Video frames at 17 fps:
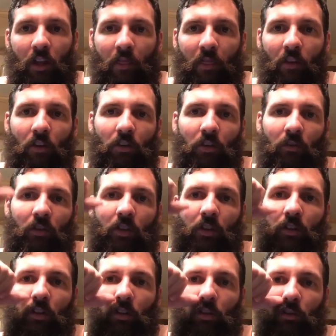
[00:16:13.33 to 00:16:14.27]
On the
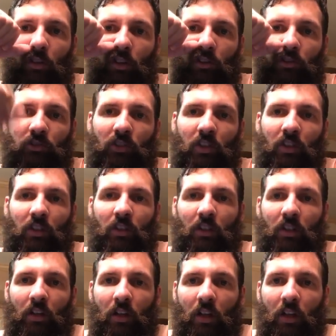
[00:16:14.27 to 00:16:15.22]
video, y'all
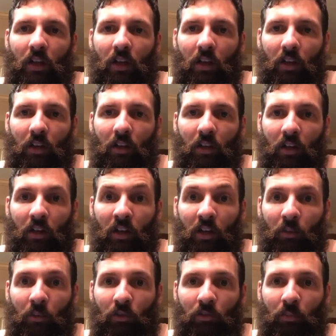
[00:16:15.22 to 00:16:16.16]
said a
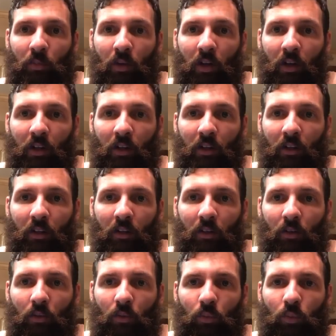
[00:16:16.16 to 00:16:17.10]
guy was buying
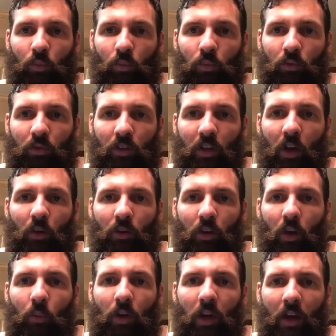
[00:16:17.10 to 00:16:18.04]
a... Yeah,
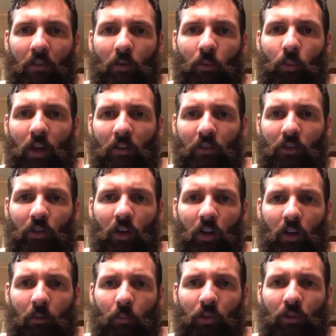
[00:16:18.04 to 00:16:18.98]
no, we have the
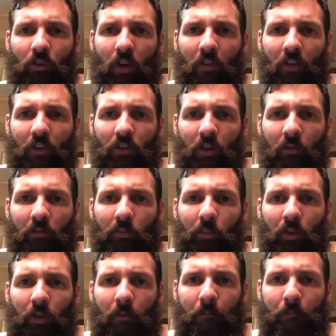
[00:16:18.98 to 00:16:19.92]
Triumph. We still have that Triumph
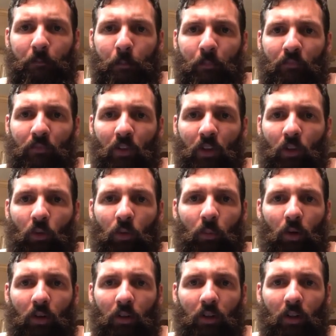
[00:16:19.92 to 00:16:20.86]
Sprint. No one
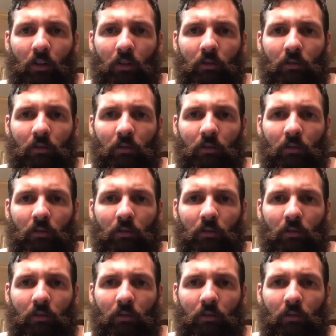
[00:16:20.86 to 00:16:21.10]
bought it yet.